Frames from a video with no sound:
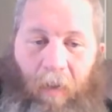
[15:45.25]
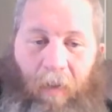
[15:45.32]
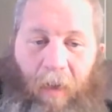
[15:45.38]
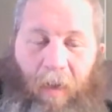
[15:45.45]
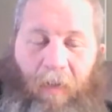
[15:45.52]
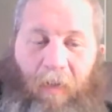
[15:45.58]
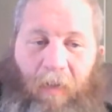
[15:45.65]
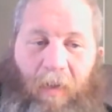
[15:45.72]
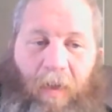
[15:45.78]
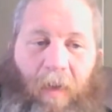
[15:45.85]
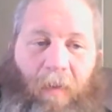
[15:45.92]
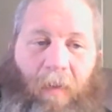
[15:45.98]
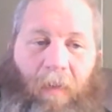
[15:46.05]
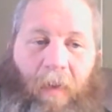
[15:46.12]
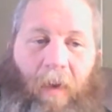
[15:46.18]
Thanks for
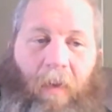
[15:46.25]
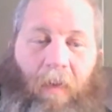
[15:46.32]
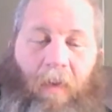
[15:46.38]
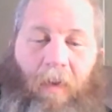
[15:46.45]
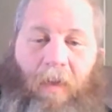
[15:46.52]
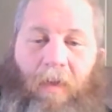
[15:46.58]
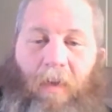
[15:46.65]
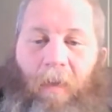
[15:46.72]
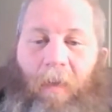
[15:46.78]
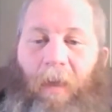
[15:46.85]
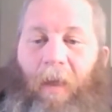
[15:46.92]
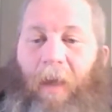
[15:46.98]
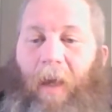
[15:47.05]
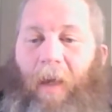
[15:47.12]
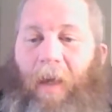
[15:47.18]
stopping by. We're extremely
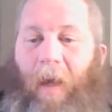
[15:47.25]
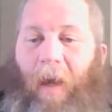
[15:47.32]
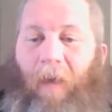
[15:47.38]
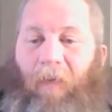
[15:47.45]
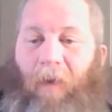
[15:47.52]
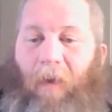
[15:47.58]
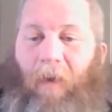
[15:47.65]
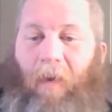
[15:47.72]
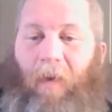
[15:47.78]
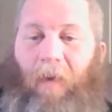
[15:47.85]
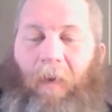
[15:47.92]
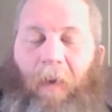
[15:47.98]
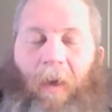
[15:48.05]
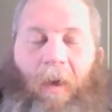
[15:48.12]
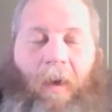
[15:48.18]
glad to have you
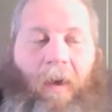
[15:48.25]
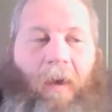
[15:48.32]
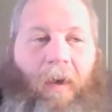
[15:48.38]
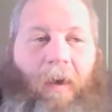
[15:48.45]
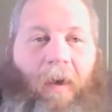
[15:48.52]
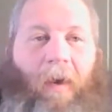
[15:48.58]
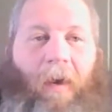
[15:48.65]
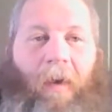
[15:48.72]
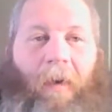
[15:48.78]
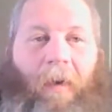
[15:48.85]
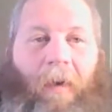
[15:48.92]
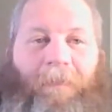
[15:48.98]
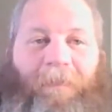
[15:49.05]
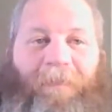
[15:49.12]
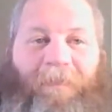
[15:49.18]
here. Um,